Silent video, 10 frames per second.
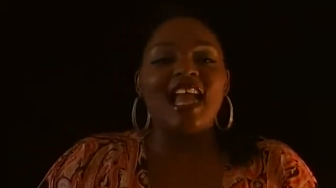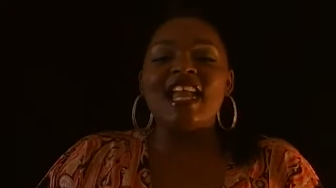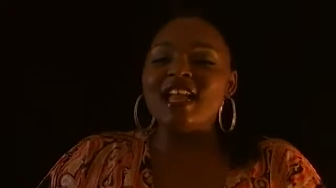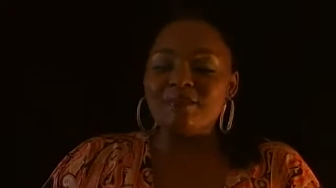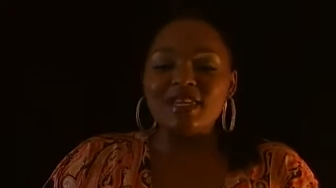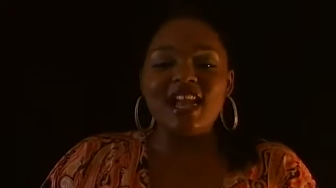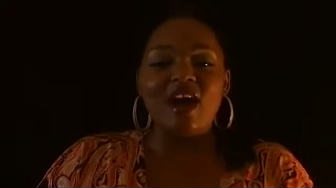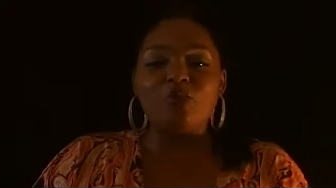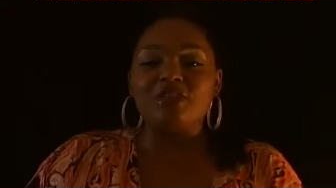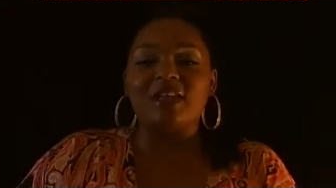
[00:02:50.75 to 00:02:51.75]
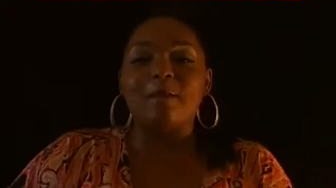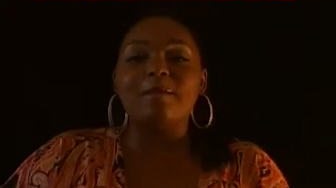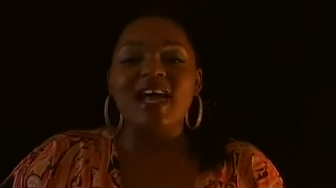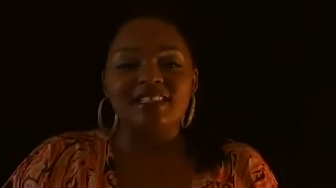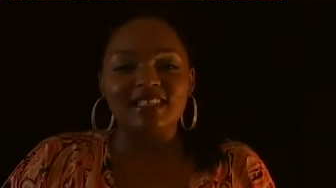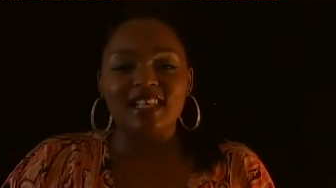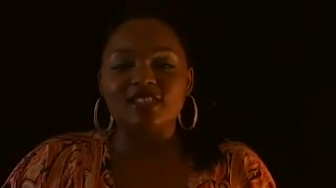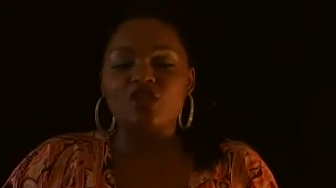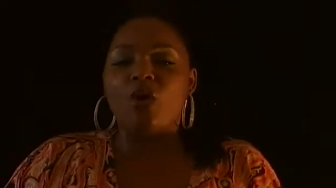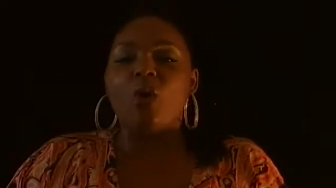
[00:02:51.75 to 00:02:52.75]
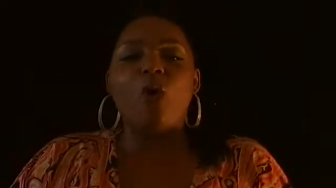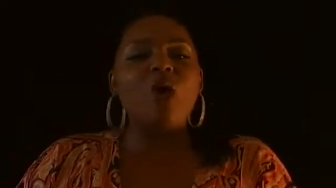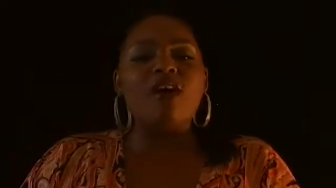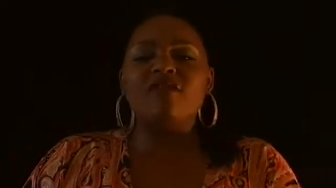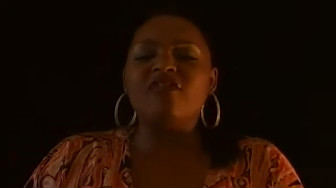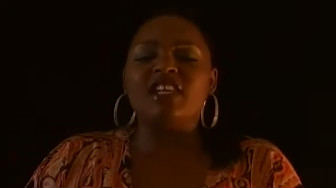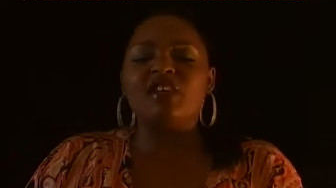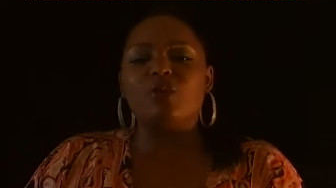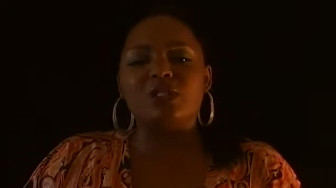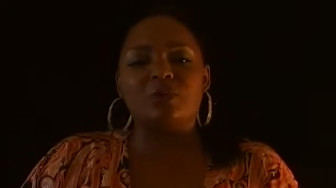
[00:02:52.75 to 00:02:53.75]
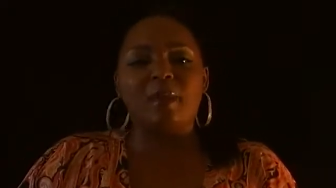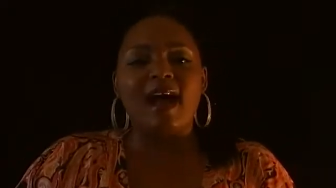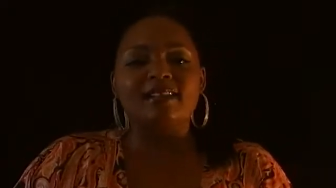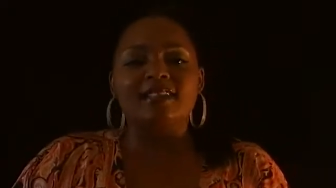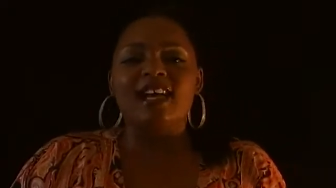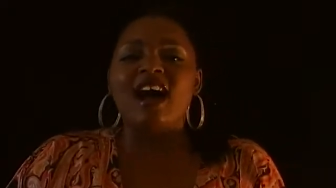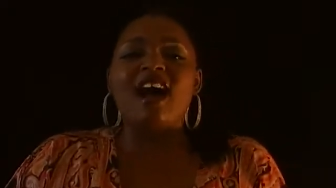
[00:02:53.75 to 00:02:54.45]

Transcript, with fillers: Hit me up with a message or a video response.